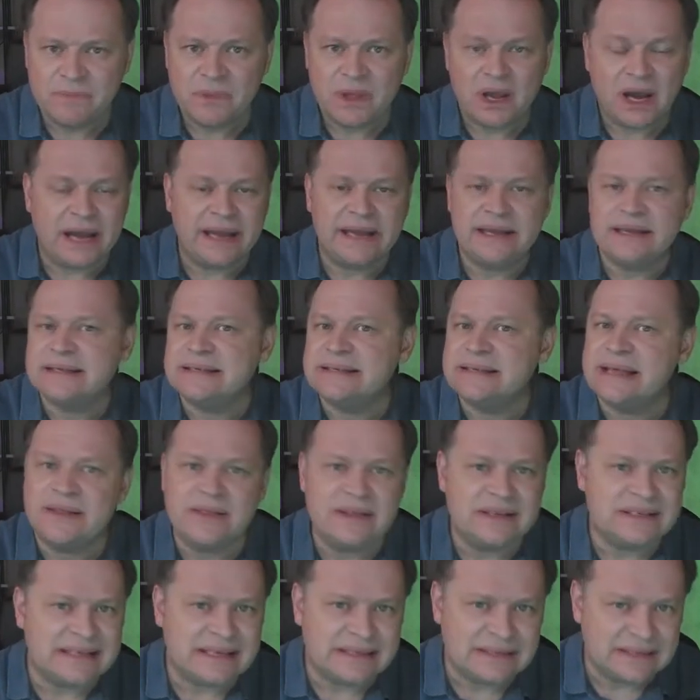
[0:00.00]
I could send
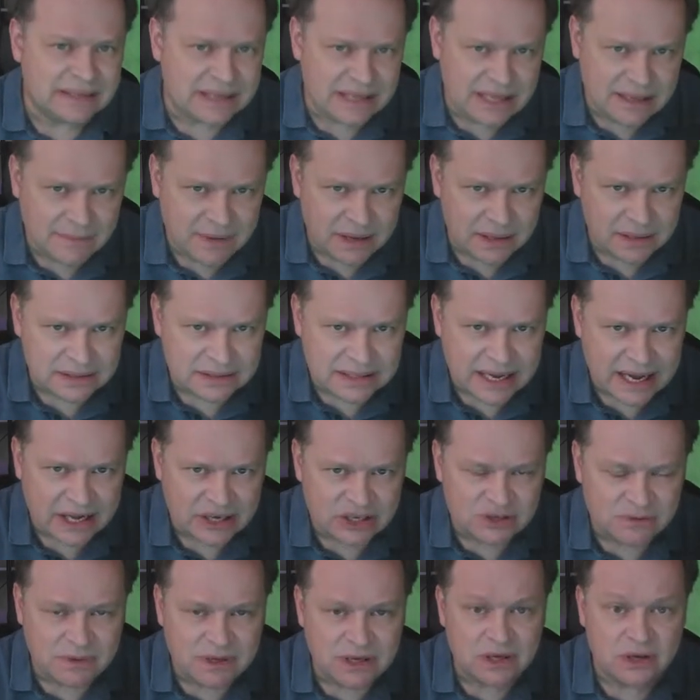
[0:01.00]
this as an email
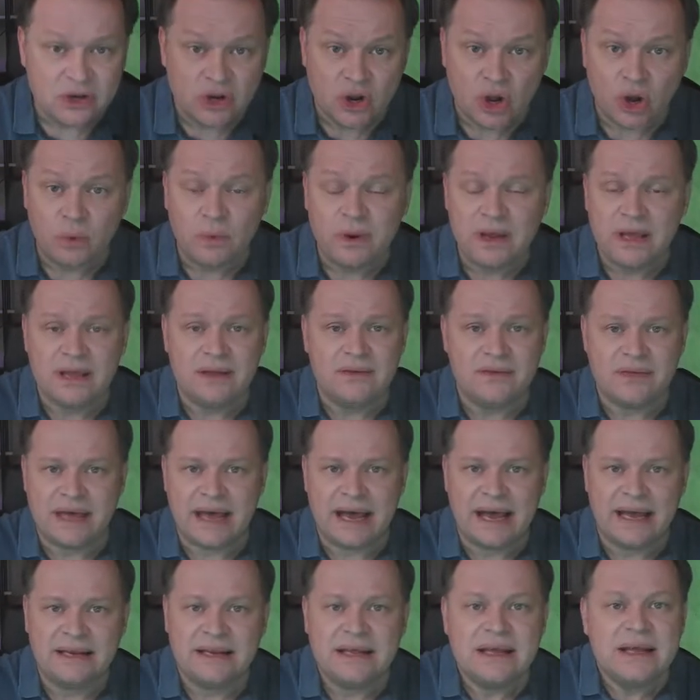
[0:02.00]
attachment, knowing
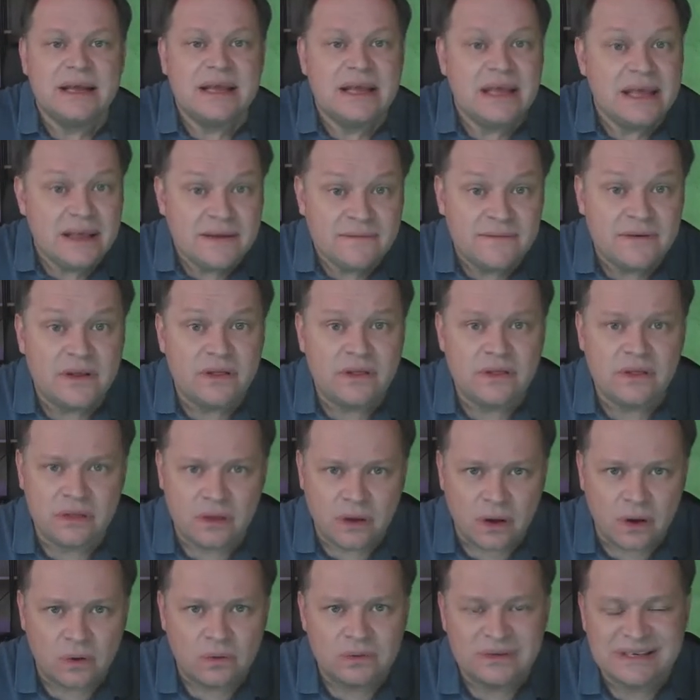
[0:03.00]
that even
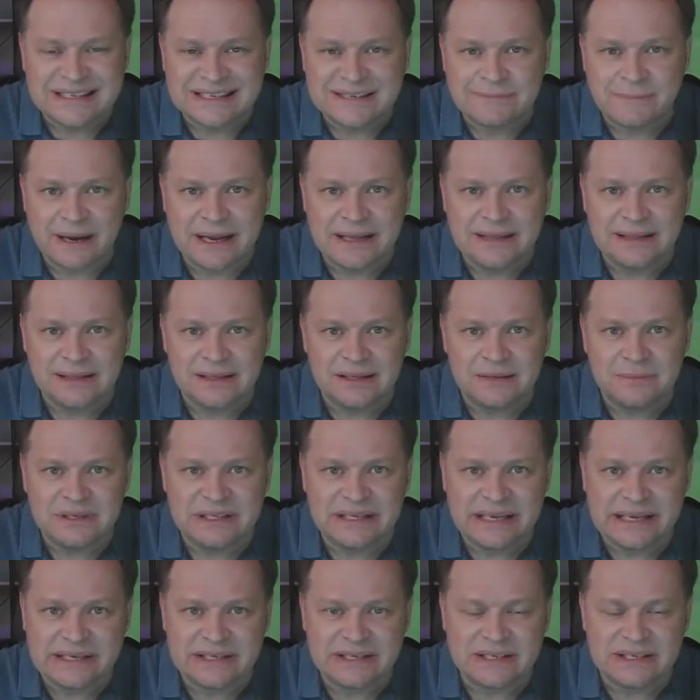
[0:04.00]
though, despite the
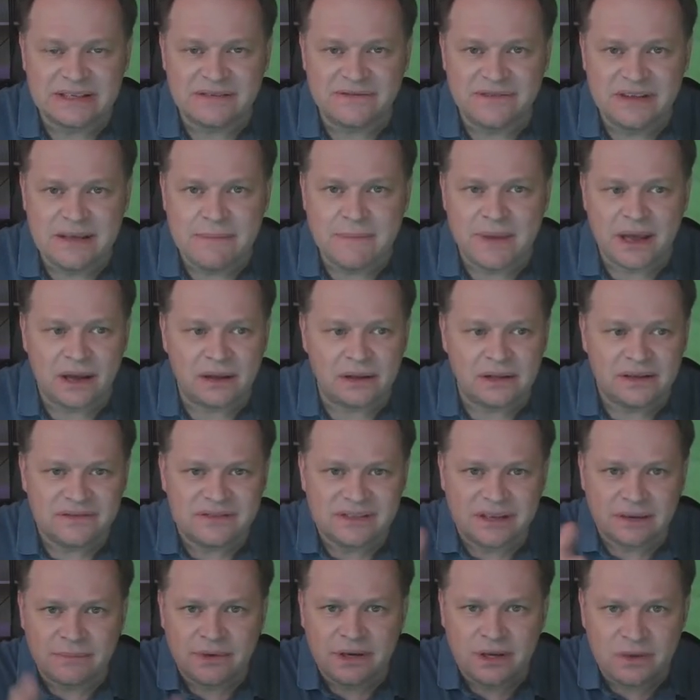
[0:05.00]
limitations of email, if
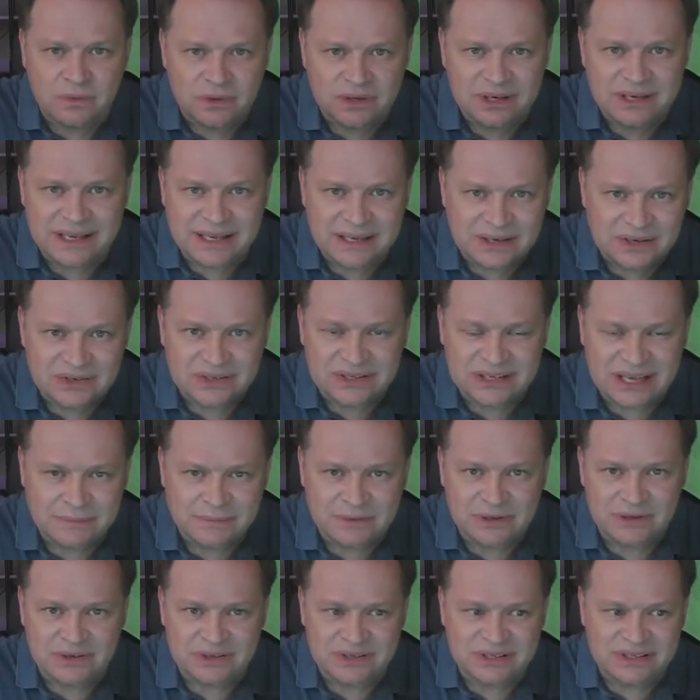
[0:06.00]
somebody were to intercept
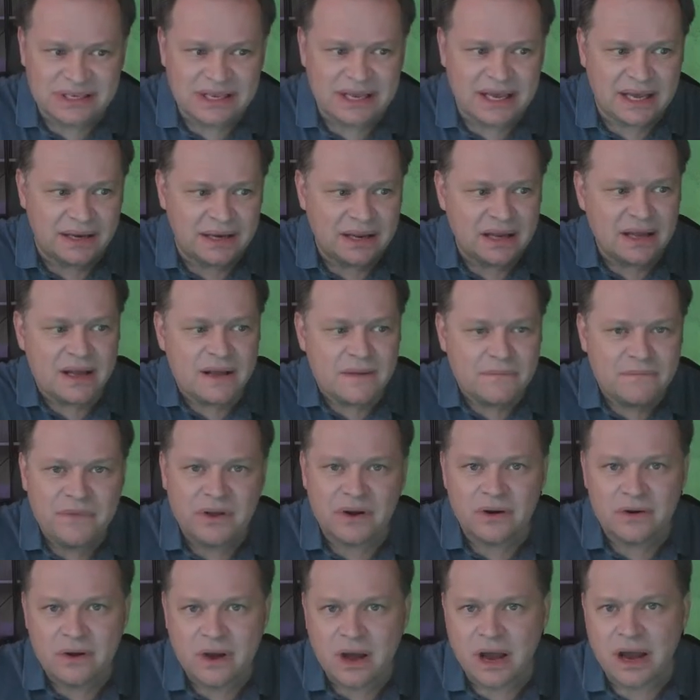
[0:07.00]
it or see it,
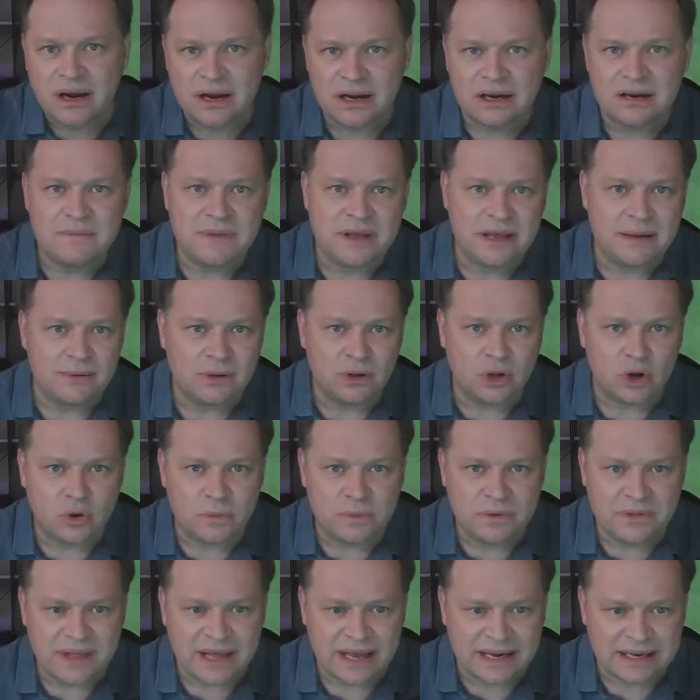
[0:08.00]
they're not going to be able to
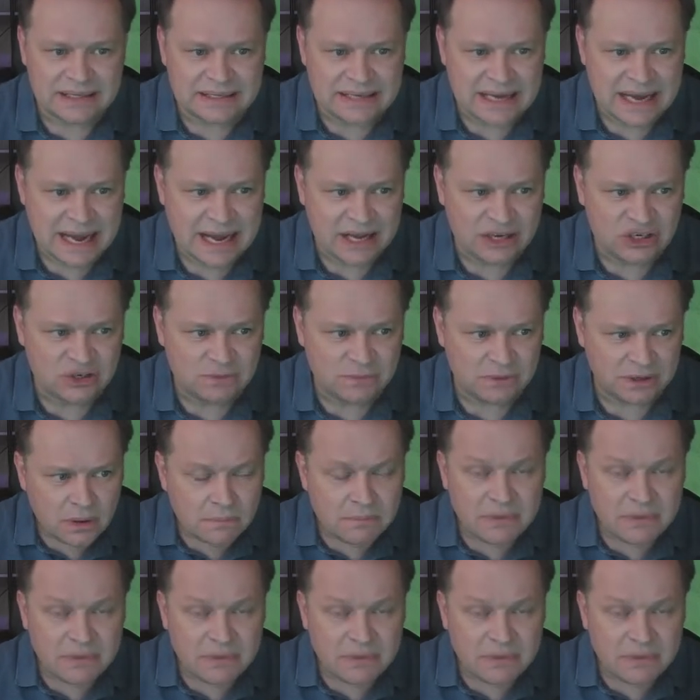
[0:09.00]
open that attachment.